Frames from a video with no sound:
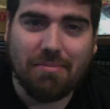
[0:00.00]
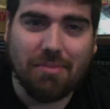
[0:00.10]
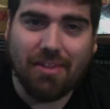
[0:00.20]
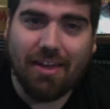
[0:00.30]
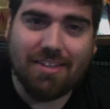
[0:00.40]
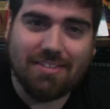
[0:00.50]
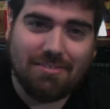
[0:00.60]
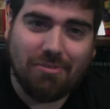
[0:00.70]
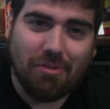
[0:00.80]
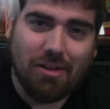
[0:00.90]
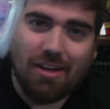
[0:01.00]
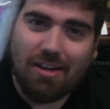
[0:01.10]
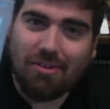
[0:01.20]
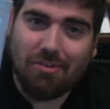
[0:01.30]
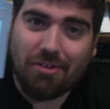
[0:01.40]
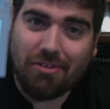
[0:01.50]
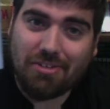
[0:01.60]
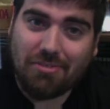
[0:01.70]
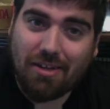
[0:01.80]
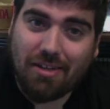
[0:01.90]
But that is one
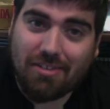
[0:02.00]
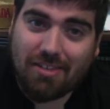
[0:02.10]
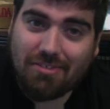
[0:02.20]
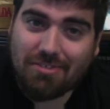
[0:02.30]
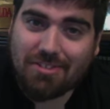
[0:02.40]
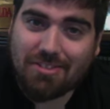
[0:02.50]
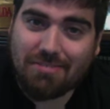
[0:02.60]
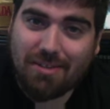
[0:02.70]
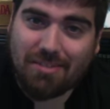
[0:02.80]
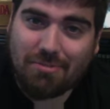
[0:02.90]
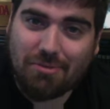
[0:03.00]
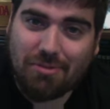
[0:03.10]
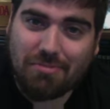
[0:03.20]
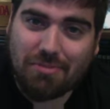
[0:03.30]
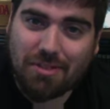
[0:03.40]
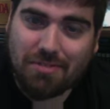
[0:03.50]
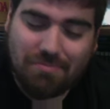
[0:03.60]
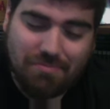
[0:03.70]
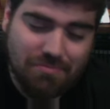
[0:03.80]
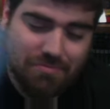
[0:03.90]
reason why Tetris is my number one pick
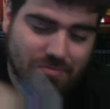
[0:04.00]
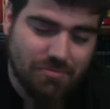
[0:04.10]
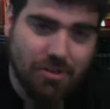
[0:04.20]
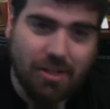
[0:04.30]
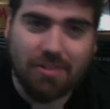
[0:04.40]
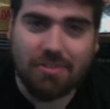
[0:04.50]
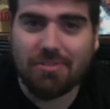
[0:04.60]
for handheld